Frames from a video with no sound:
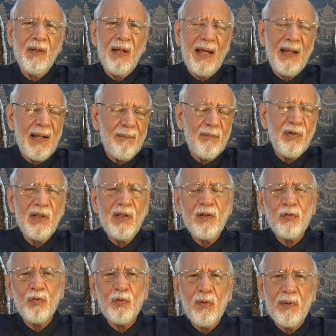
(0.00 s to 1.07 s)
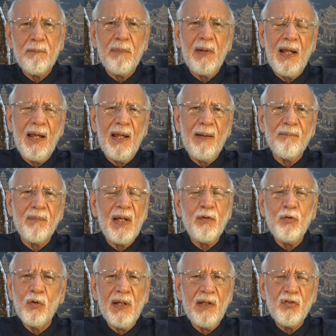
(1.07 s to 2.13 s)
and I'm reading to you a plan,
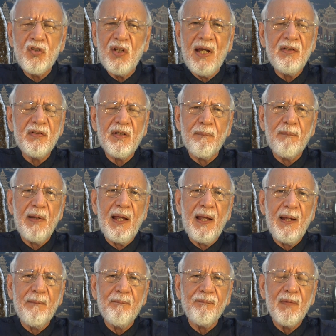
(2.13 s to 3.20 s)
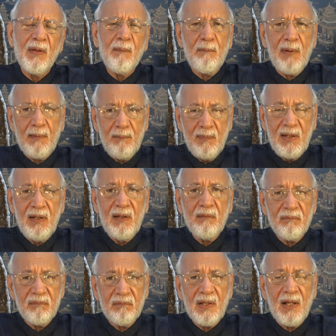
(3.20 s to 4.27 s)
and you can change the plan by
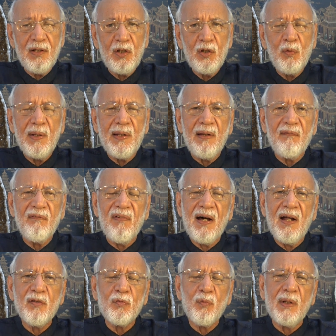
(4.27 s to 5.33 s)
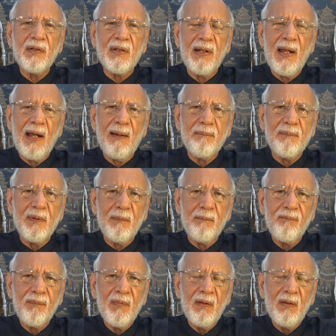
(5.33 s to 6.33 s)
me telling you in advance what can happen.